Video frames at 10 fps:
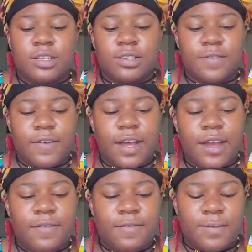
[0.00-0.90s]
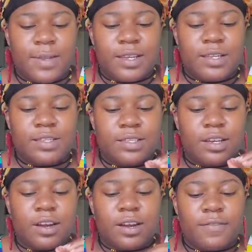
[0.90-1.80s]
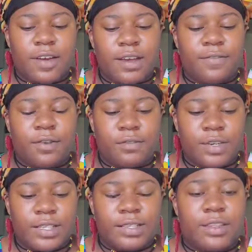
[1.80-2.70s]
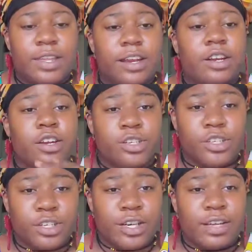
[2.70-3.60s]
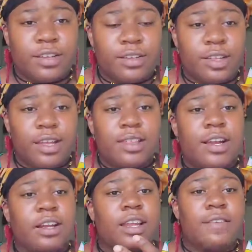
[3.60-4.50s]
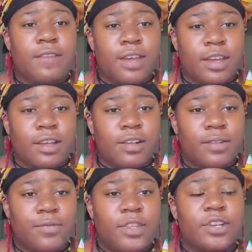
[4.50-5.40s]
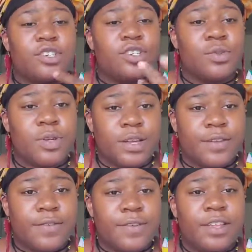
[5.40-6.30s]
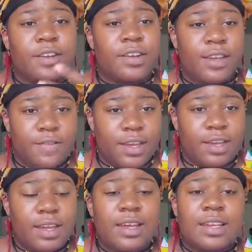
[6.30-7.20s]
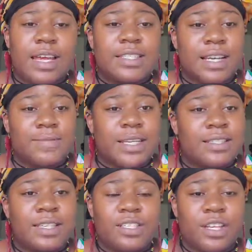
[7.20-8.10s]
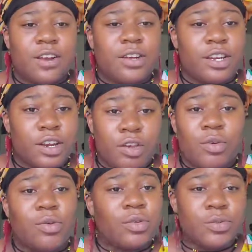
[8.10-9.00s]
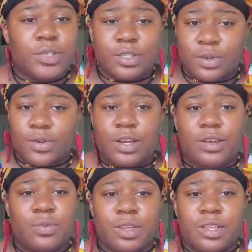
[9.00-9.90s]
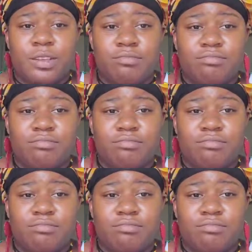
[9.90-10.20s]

Divine feminines are divine for a reason. They're nurturing, they're loving, they're intuitive, and they're giving. 9 times out of 10, she already knows what's going on with you.